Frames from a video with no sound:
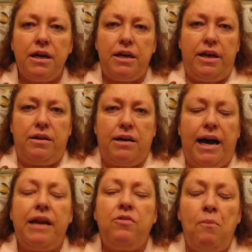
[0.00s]
and
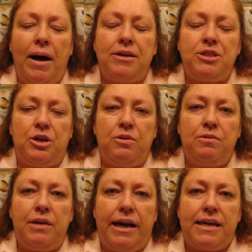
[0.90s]
kind of a
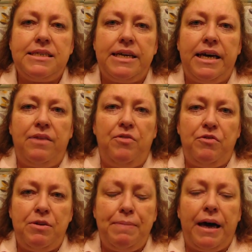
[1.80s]
milestone. Like I said,
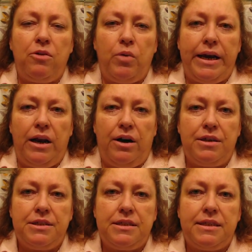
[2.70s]
50-pound weight
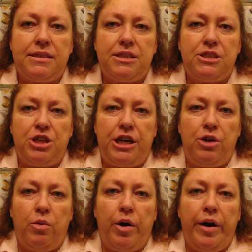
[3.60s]
loss since
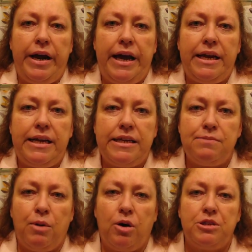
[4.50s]
January, and it is
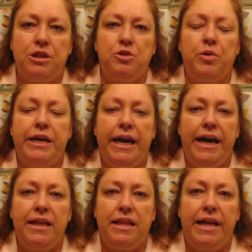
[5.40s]
March the
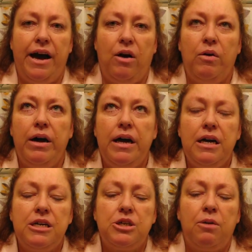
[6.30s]
28th now.
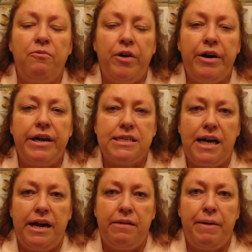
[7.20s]
So I'm very
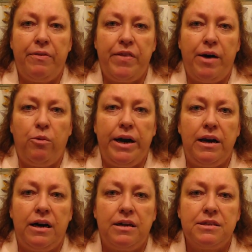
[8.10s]
excited about that weight
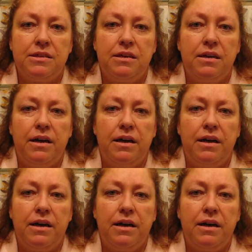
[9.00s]
loss.